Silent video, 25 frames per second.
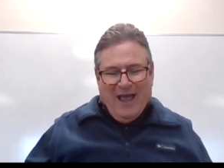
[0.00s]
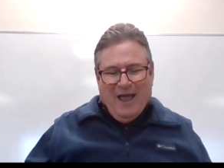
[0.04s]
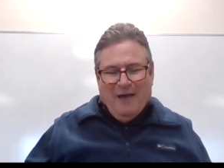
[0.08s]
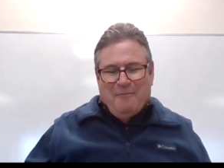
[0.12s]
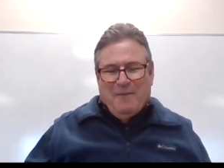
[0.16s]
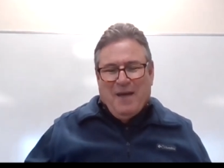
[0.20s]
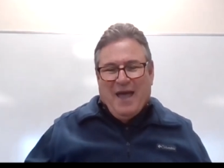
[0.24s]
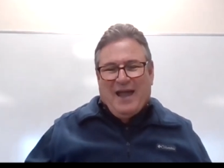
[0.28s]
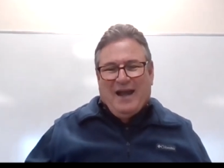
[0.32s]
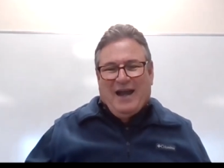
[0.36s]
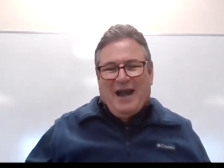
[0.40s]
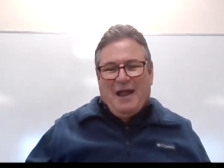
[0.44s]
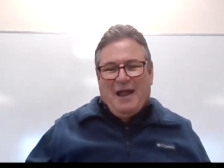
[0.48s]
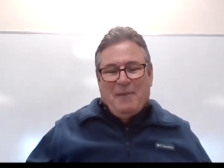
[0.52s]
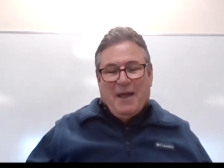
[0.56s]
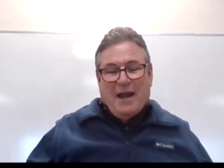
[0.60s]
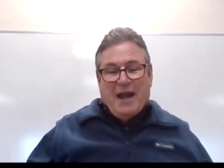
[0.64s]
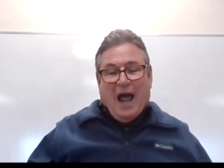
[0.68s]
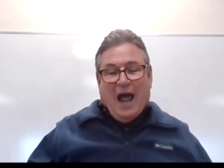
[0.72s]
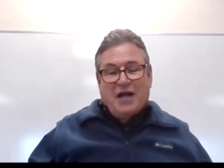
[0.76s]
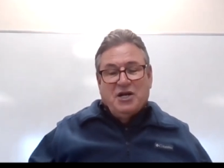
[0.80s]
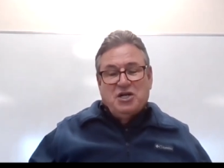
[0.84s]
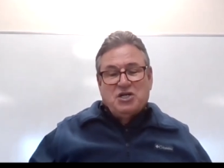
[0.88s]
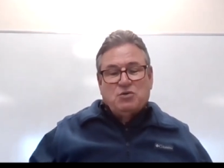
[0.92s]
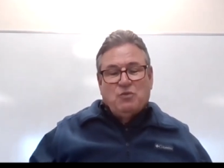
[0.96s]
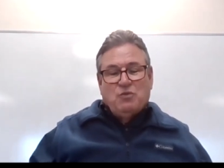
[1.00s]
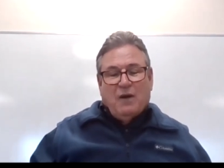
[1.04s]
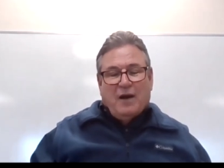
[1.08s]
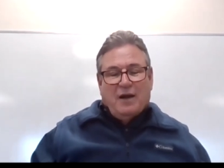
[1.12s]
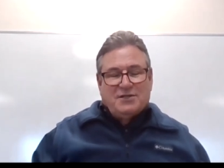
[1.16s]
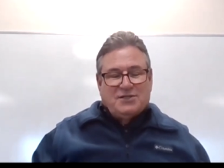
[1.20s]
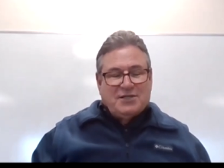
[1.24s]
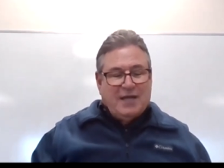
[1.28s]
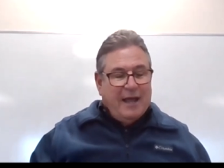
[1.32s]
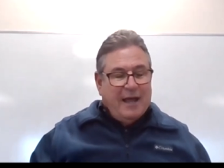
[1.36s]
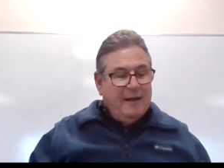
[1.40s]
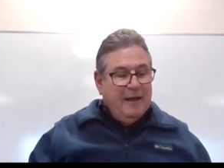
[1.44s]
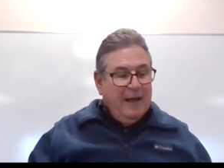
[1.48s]
Amen and amen. I just want
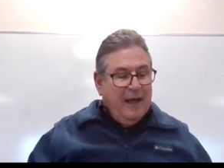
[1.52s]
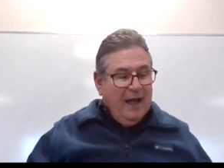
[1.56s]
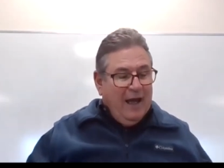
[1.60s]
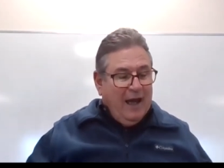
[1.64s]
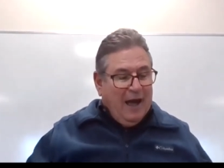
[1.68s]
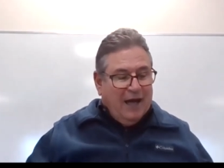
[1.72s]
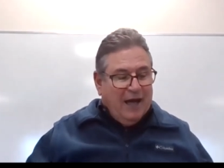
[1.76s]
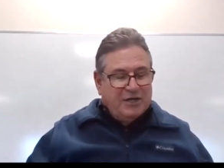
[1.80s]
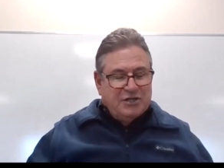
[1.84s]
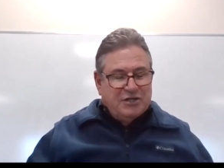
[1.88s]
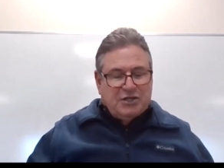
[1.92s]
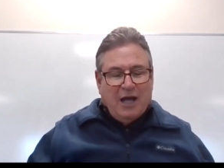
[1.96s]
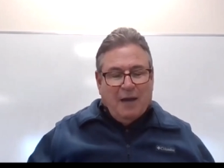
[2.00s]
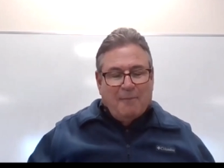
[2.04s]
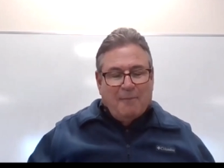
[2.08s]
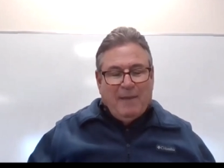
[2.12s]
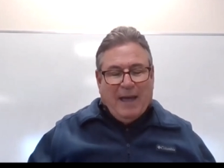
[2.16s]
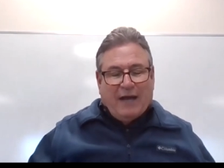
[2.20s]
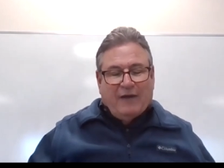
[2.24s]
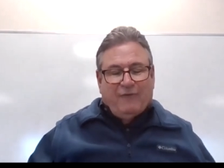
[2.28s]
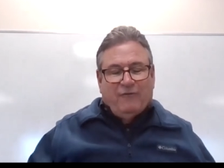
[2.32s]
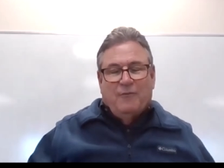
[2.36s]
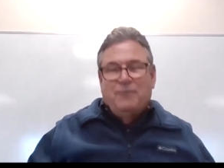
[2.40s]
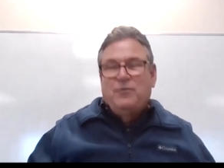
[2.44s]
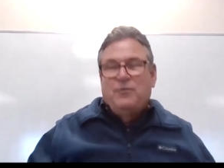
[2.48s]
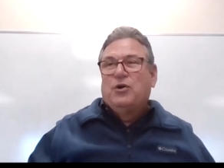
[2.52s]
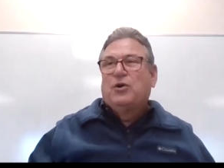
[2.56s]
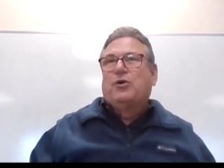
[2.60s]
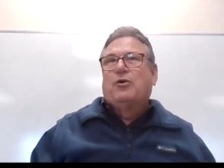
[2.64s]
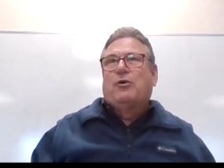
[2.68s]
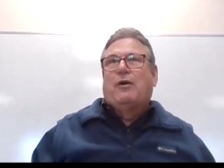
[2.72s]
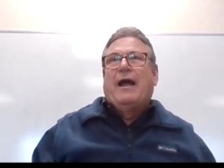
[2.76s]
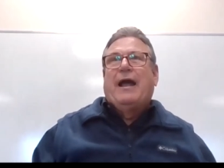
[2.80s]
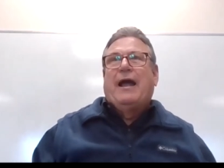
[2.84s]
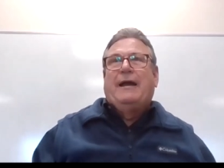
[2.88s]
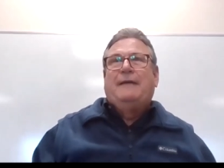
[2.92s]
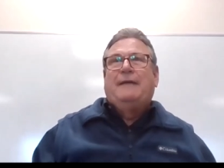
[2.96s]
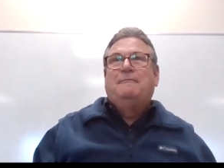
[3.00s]
to say, I just got back from
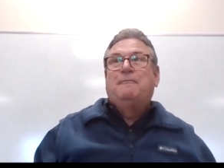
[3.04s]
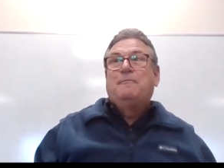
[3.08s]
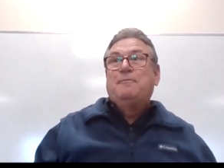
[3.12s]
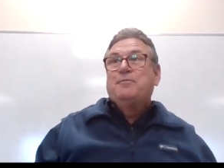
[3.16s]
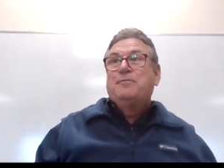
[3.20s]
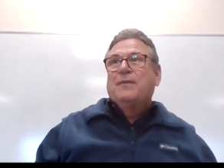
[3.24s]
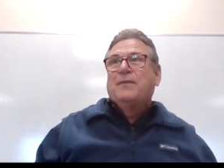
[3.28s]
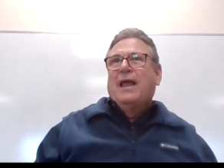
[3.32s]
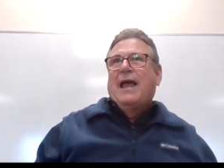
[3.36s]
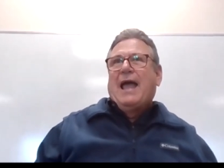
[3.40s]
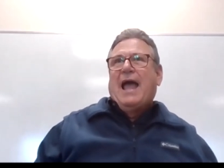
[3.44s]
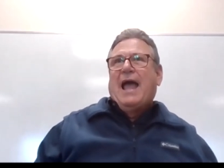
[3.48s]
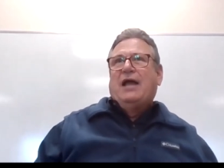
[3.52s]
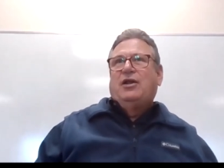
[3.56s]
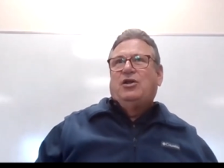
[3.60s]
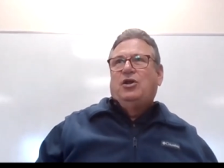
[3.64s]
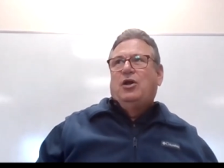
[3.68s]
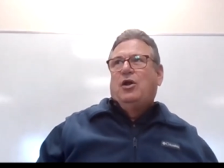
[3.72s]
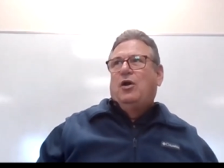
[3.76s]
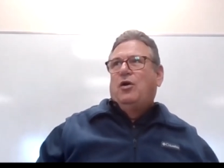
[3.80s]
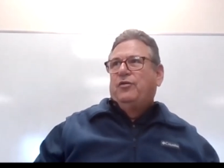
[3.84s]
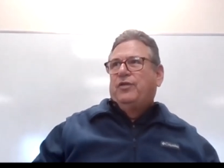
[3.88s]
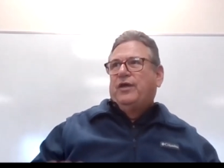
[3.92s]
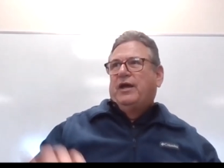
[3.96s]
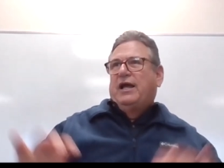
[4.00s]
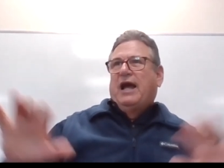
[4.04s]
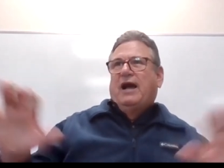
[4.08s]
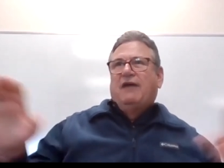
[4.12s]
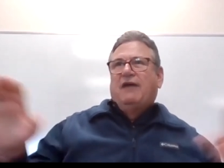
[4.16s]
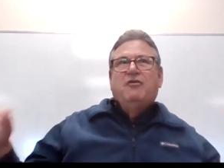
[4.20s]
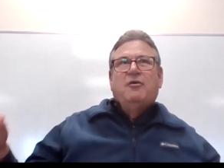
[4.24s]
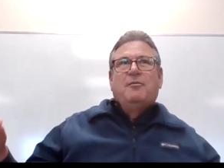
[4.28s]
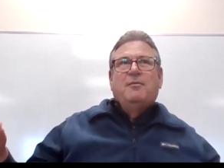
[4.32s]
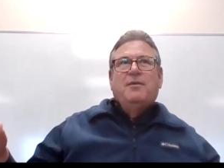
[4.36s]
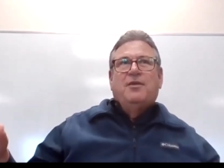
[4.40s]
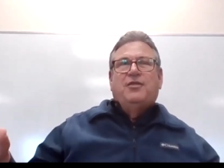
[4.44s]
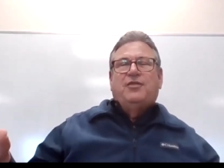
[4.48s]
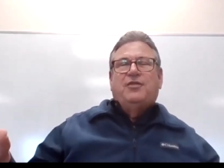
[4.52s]
Ukraine and you know, the
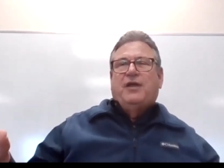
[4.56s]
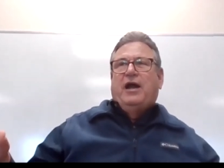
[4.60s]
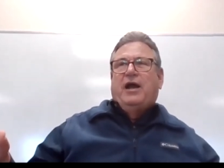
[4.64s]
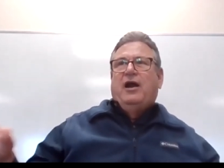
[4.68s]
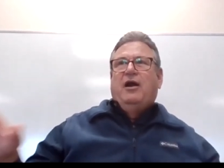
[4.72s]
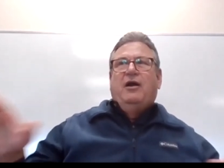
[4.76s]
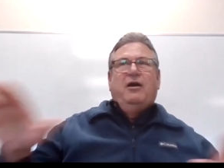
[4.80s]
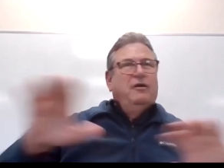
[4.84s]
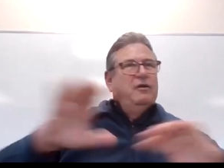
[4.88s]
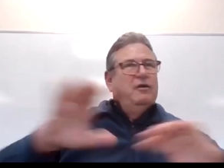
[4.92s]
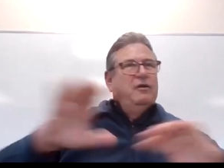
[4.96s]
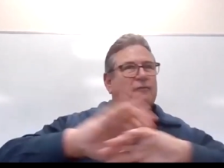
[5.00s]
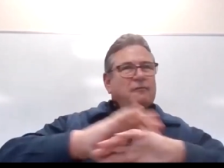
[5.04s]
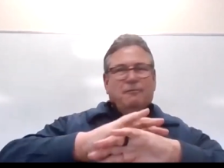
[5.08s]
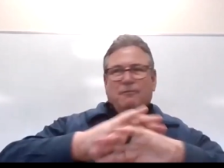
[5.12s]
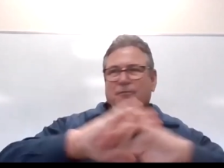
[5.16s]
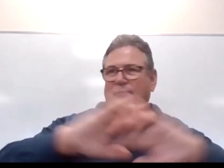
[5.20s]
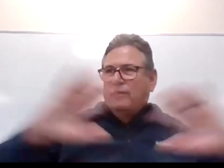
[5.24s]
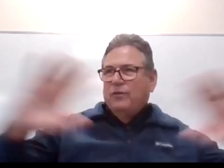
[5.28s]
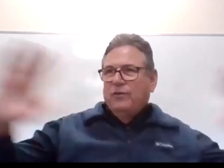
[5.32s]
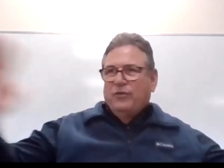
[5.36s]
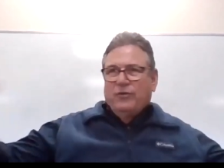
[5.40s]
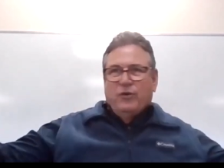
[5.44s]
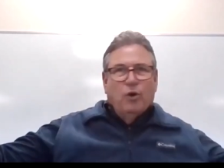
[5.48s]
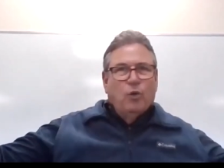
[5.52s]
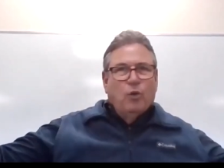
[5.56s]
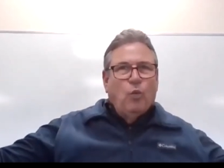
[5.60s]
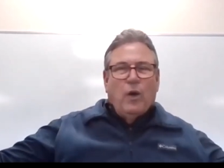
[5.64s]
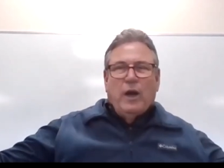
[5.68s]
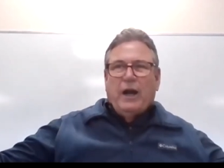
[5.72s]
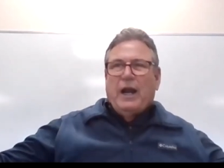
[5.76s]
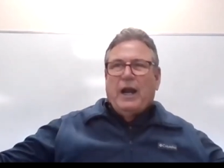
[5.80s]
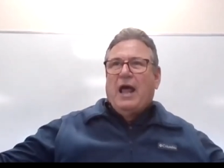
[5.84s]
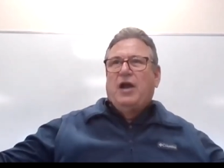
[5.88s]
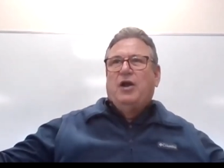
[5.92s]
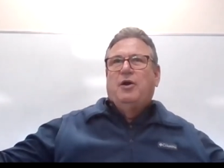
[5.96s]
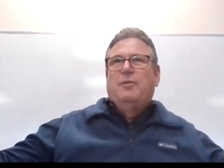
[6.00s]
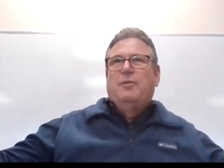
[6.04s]
government there their
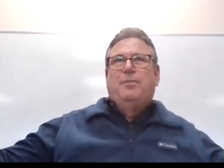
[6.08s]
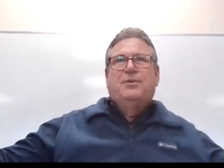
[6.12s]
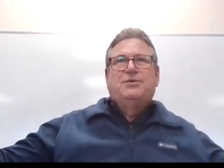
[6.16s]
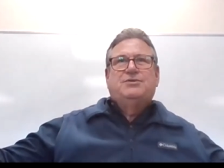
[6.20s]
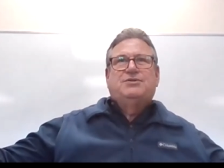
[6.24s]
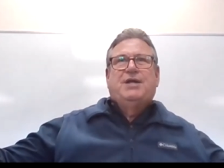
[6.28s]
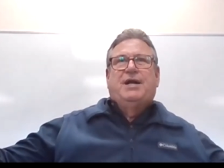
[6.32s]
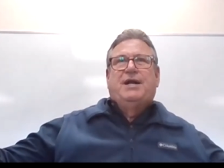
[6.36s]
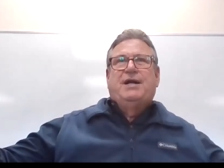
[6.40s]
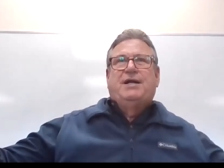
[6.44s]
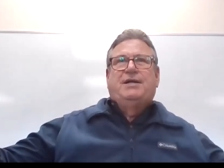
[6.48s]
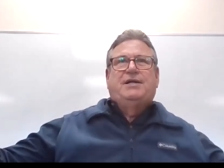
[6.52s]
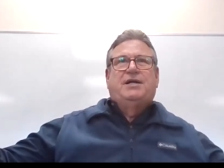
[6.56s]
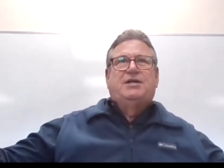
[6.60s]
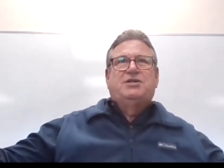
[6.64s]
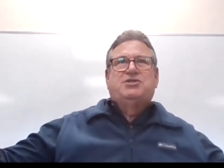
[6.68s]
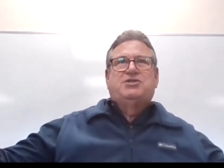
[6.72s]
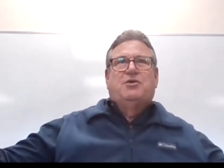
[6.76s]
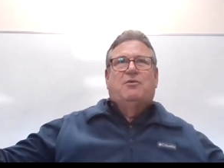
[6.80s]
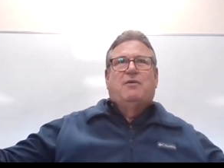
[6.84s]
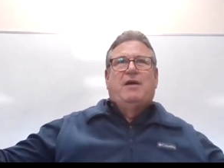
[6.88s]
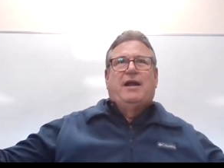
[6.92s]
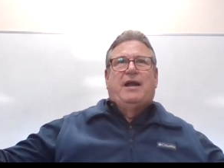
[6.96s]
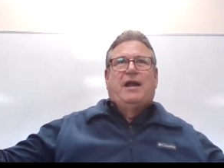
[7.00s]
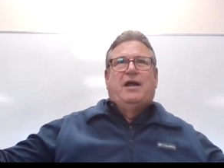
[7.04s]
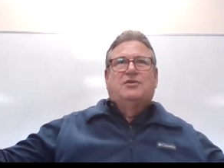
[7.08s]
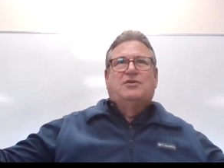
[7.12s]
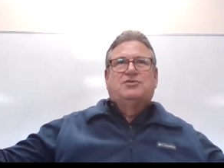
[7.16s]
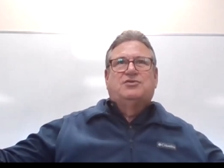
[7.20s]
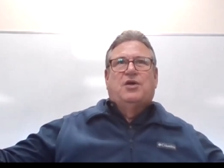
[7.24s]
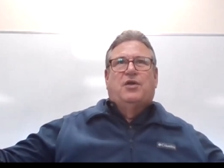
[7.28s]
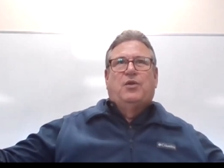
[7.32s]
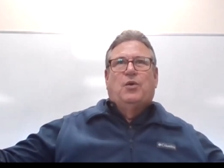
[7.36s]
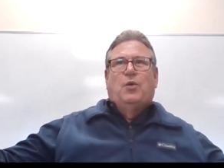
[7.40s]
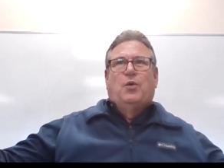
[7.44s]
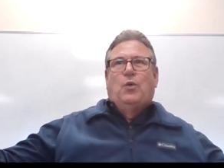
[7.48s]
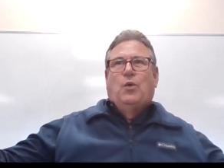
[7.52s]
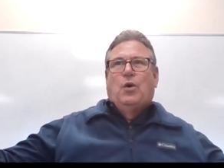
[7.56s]
100% attention right now is
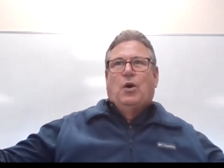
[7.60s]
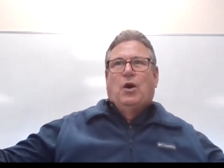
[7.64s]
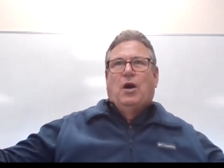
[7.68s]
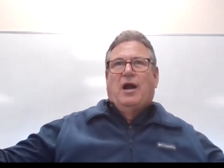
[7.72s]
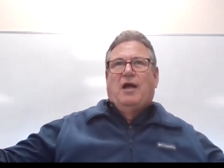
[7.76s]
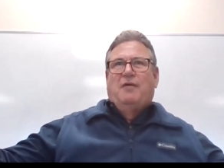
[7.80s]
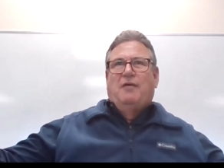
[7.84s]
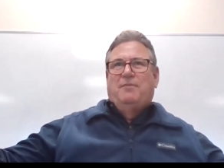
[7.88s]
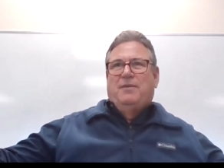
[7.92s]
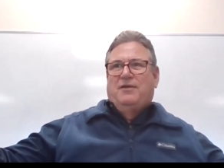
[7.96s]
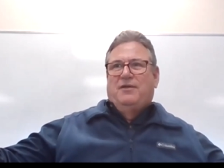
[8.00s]
on the war.